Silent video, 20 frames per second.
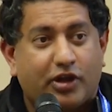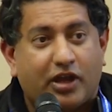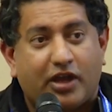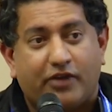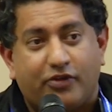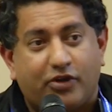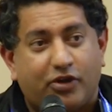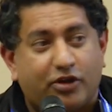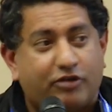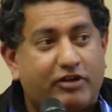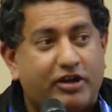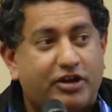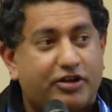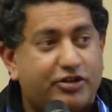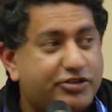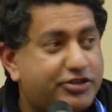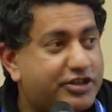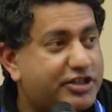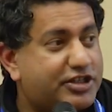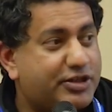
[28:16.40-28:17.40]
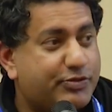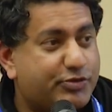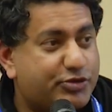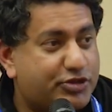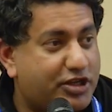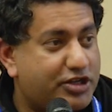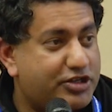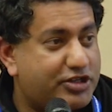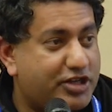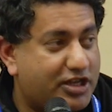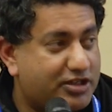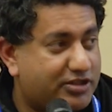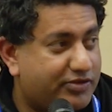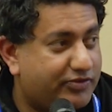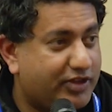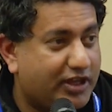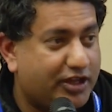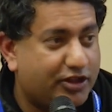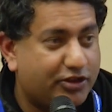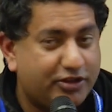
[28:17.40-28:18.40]
have a greater than 60% chance of
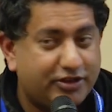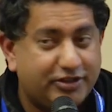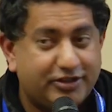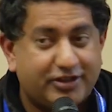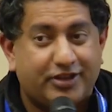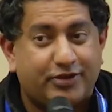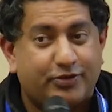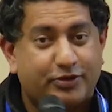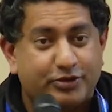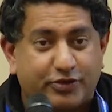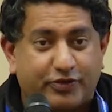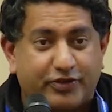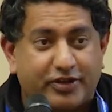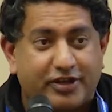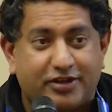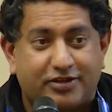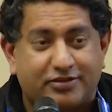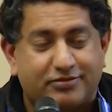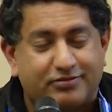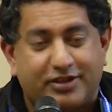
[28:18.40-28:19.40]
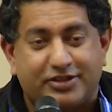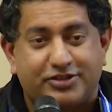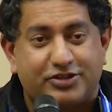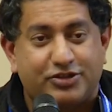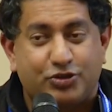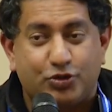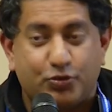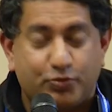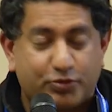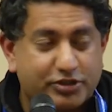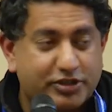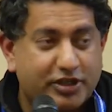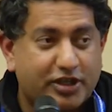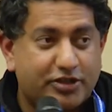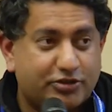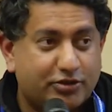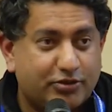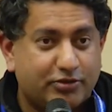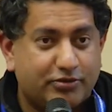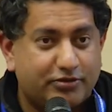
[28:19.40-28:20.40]
likelihood, and the other ones over here, less than 2%.
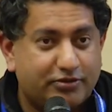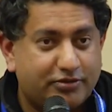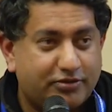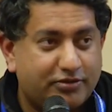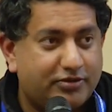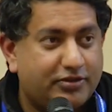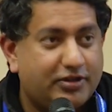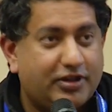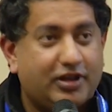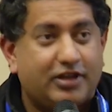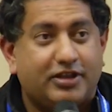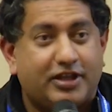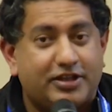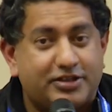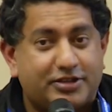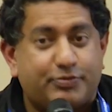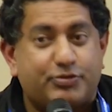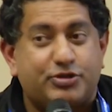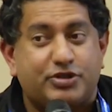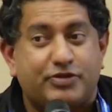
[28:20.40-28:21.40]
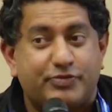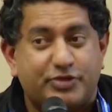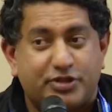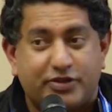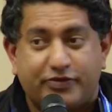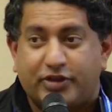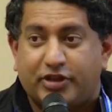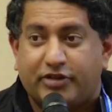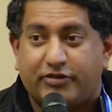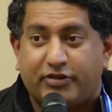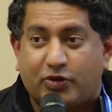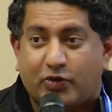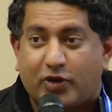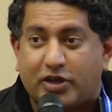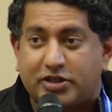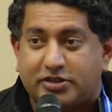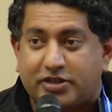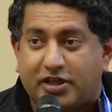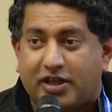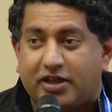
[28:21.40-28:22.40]
So unless the person specifically
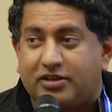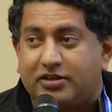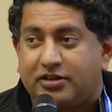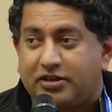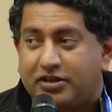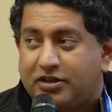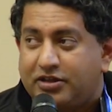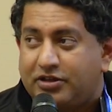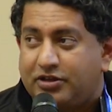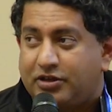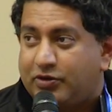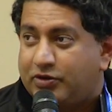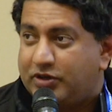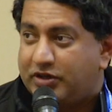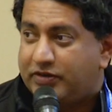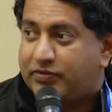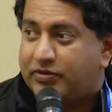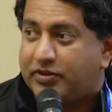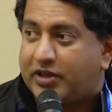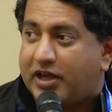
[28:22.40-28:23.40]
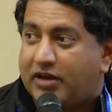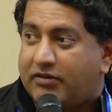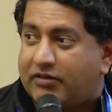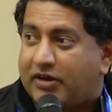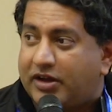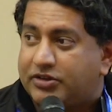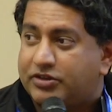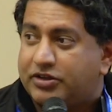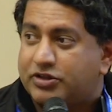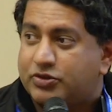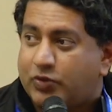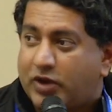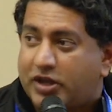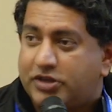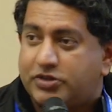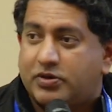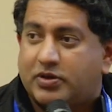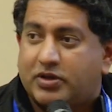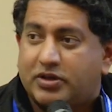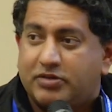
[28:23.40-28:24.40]
requests that, no need for that, right? So there's
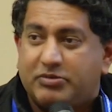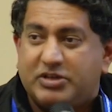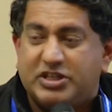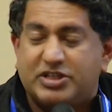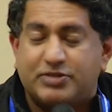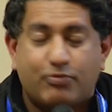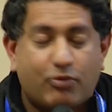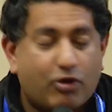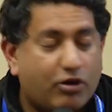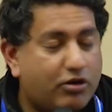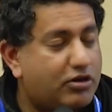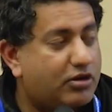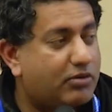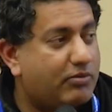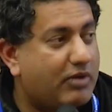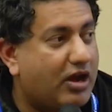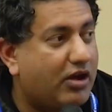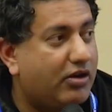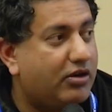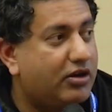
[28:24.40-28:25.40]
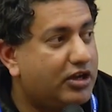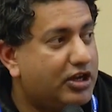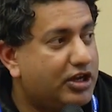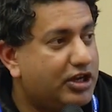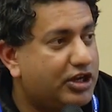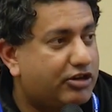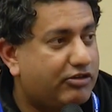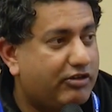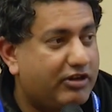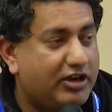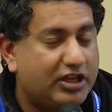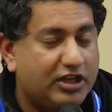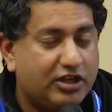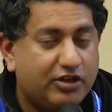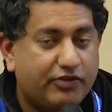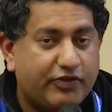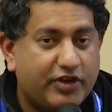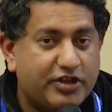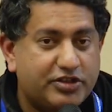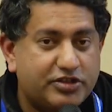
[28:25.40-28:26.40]
ways you can be smarter about creating
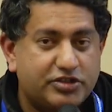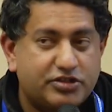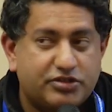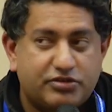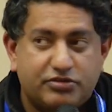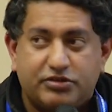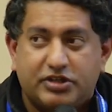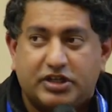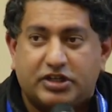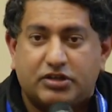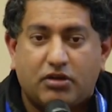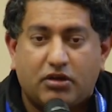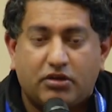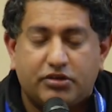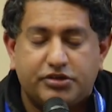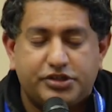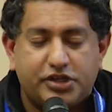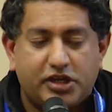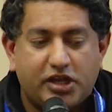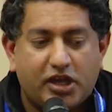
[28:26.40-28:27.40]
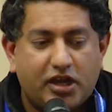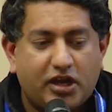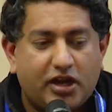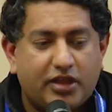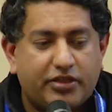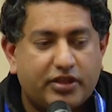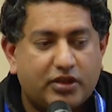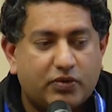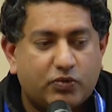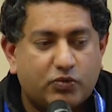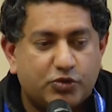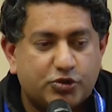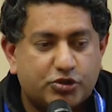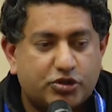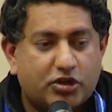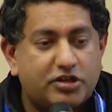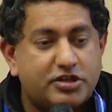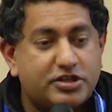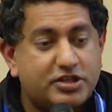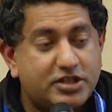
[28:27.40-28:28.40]
interfaces through technology, and I think we'll
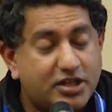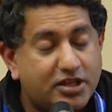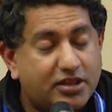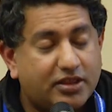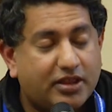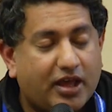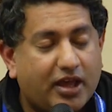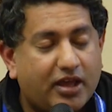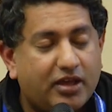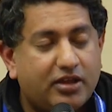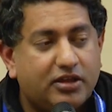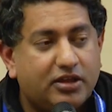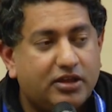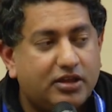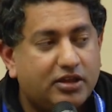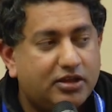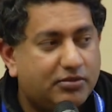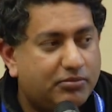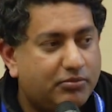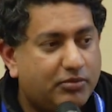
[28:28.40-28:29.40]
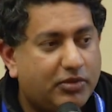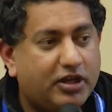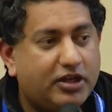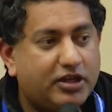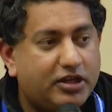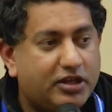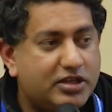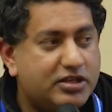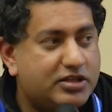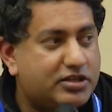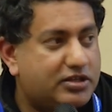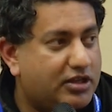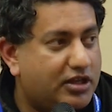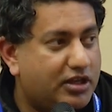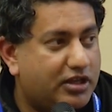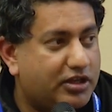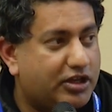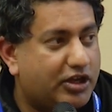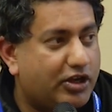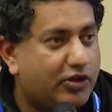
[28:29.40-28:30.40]
start seeing that, but it is,
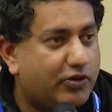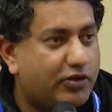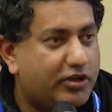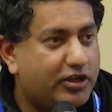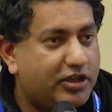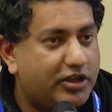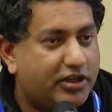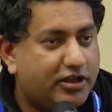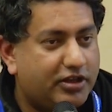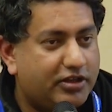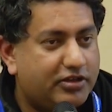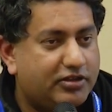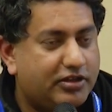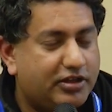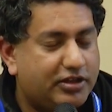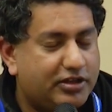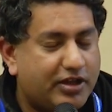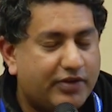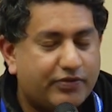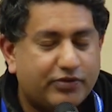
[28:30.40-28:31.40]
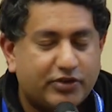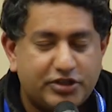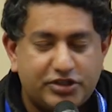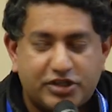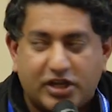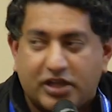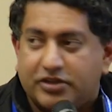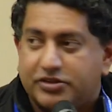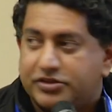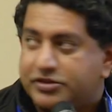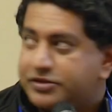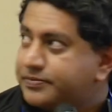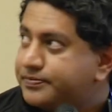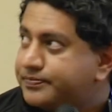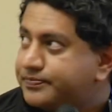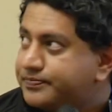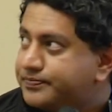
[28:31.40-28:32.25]
definitely a challenge.